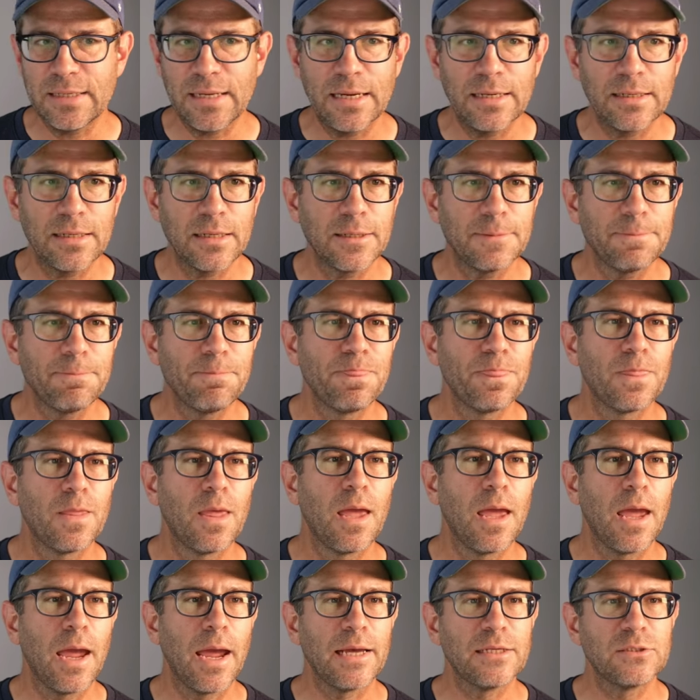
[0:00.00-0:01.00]
data
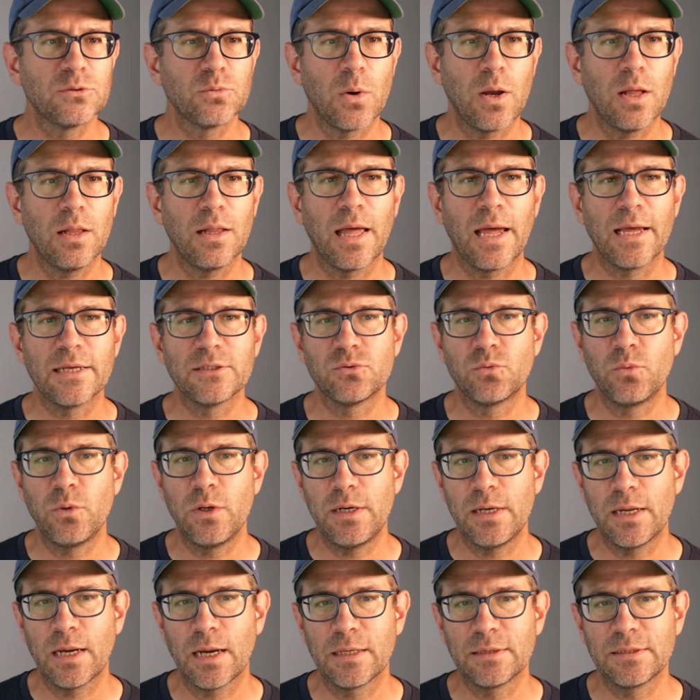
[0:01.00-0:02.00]
as well as
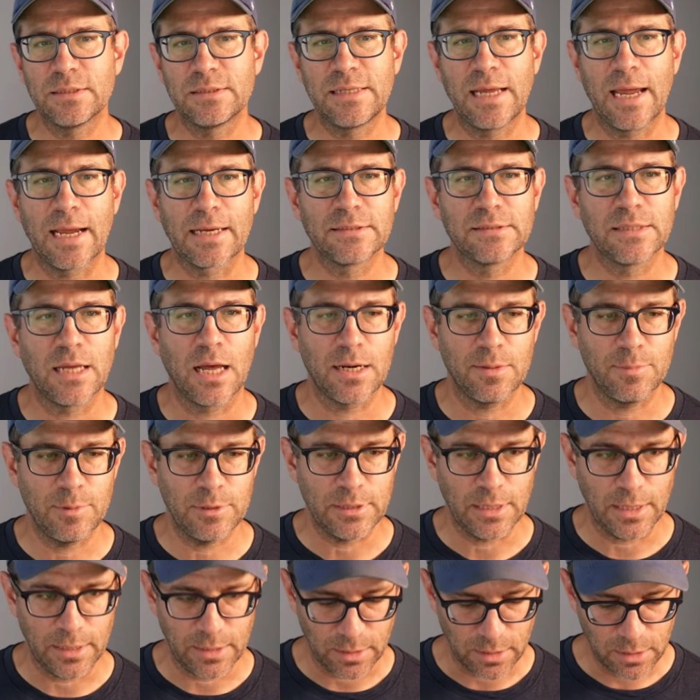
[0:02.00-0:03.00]
reading in the taxonomy
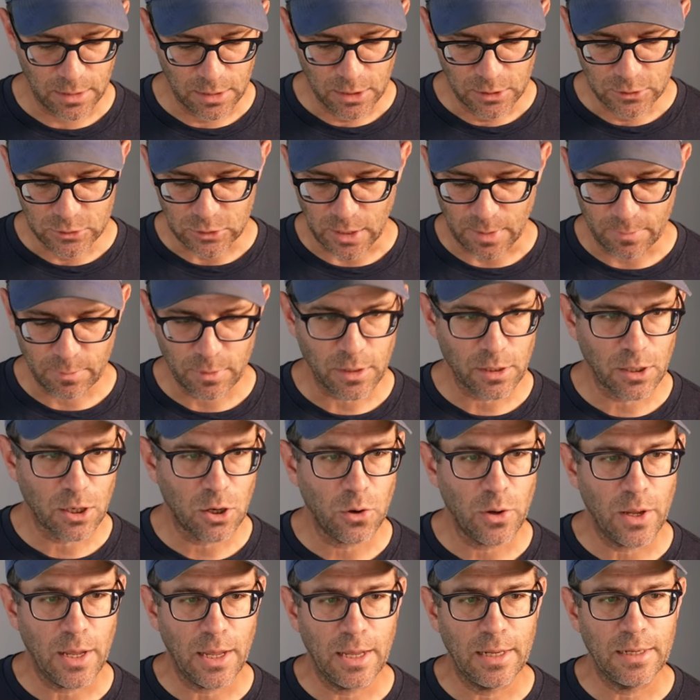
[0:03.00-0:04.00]
data. So I'm going to
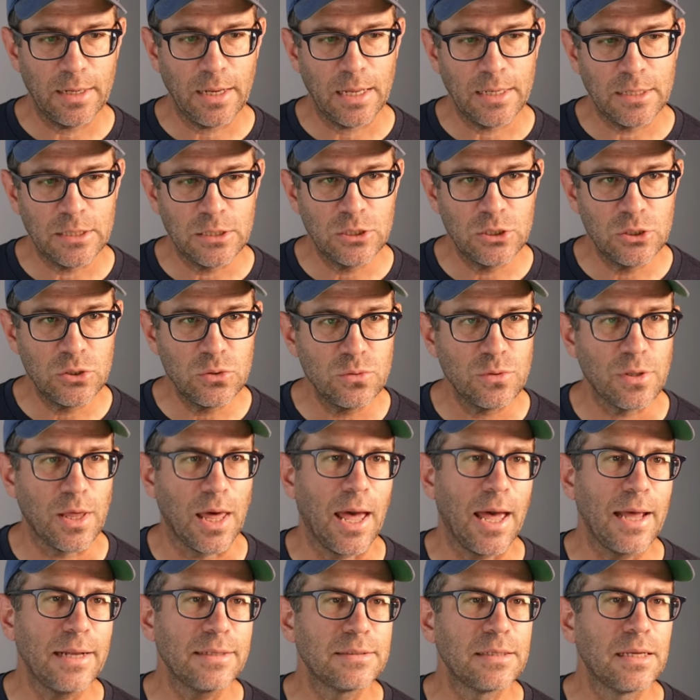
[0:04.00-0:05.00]
go ahead and do
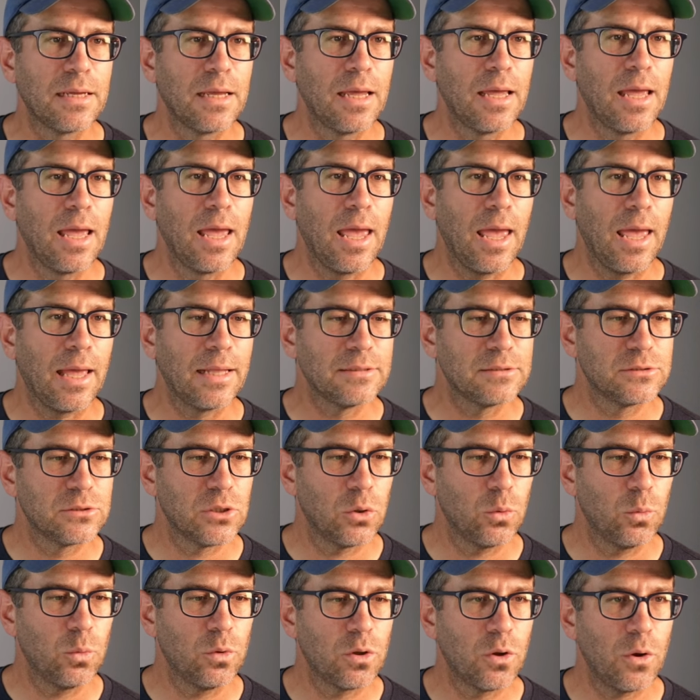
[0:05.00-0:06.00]
that. And
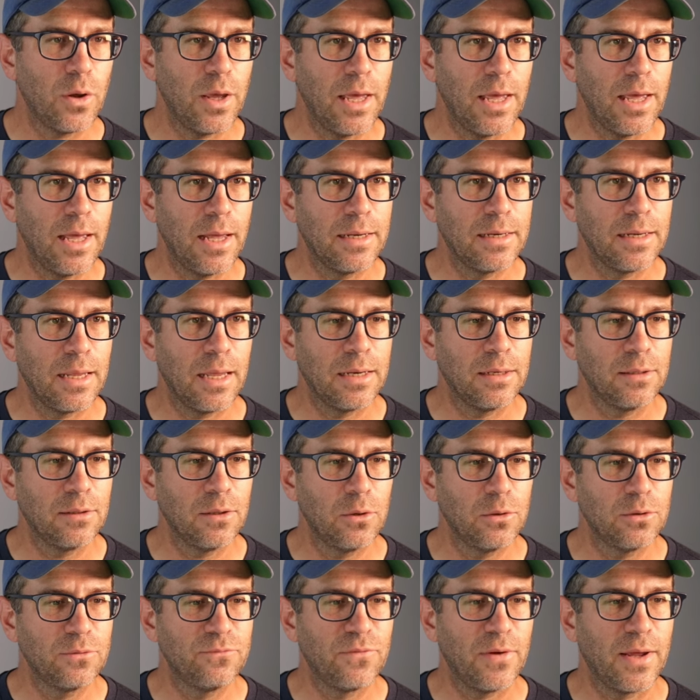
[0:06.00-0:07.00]
so we'll go ahead and
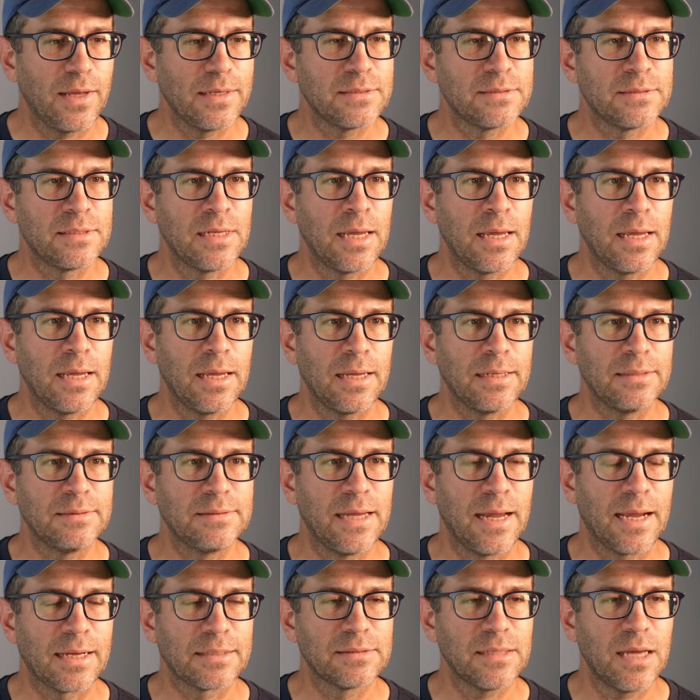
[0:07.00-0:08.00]
load FASTA and
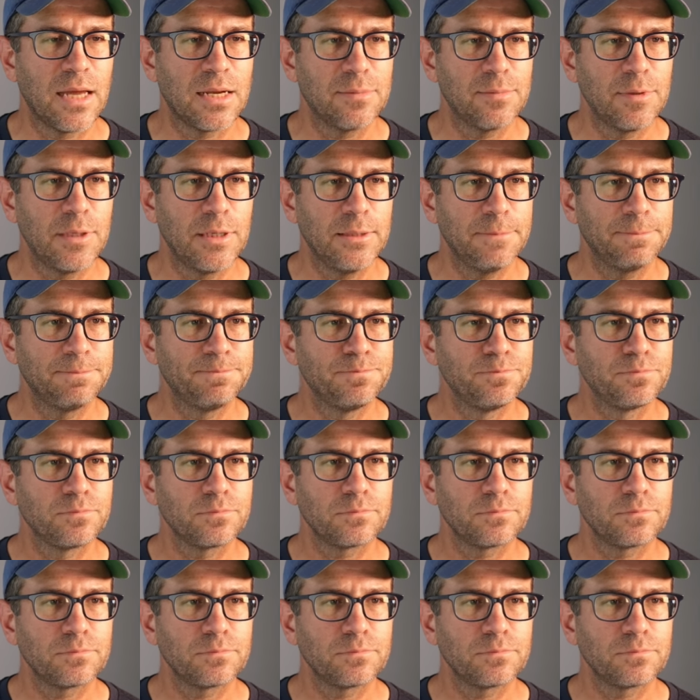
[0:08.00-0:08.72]
taxonomy